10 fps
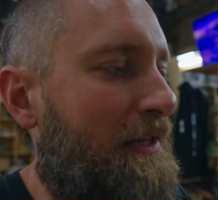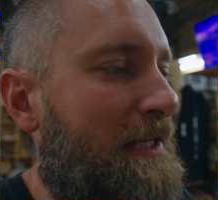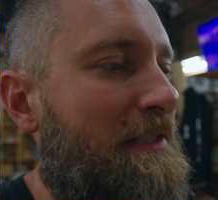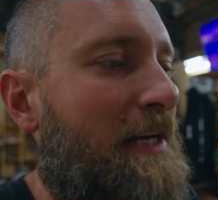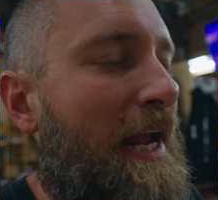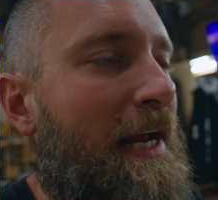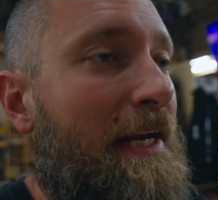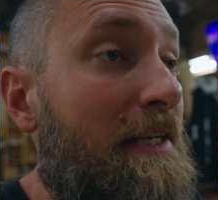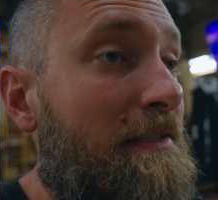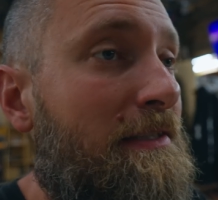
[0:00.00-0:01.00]
these in
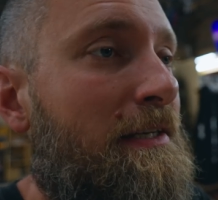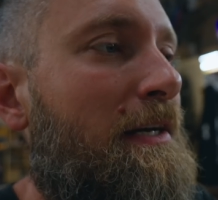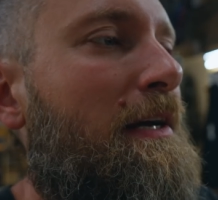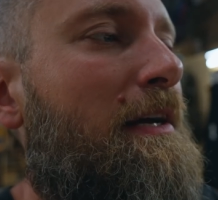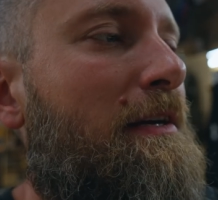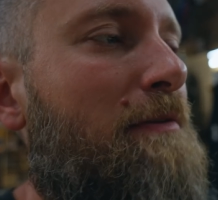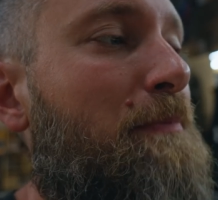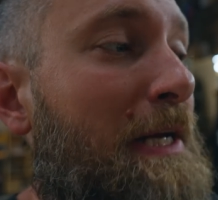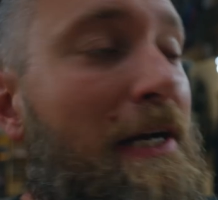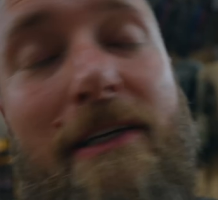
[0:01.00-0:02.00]
80s.
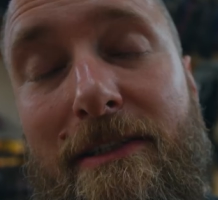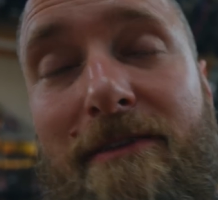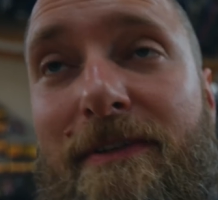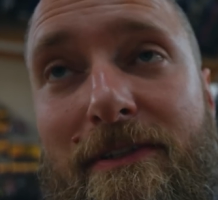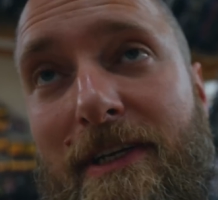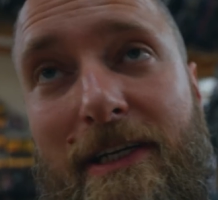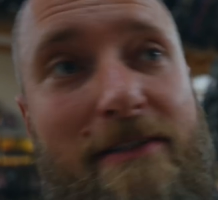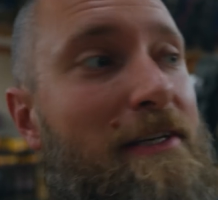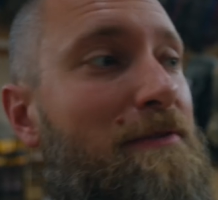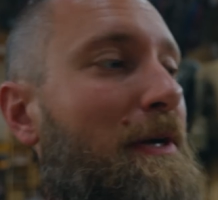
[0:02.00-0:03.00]
Because it feels like
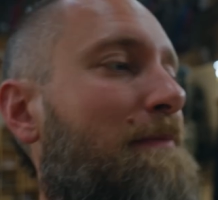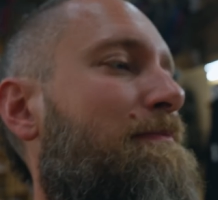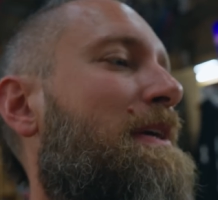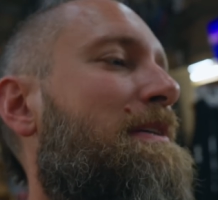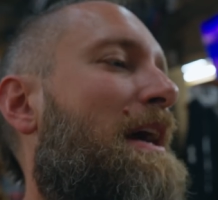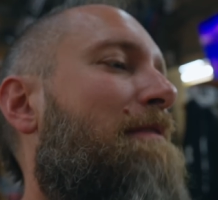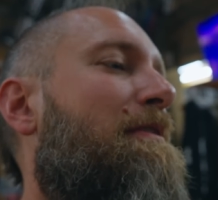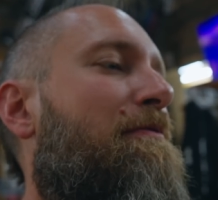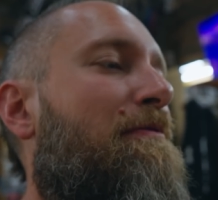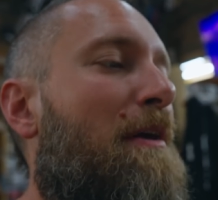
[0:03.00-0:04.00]
it's less weight. It does have
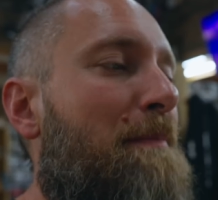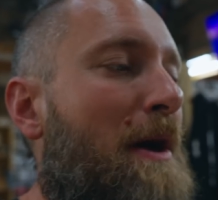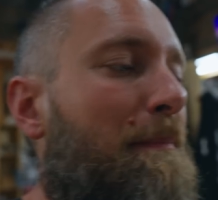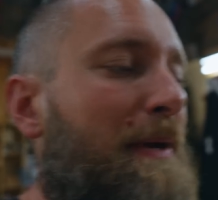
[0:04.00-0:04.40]
your front mount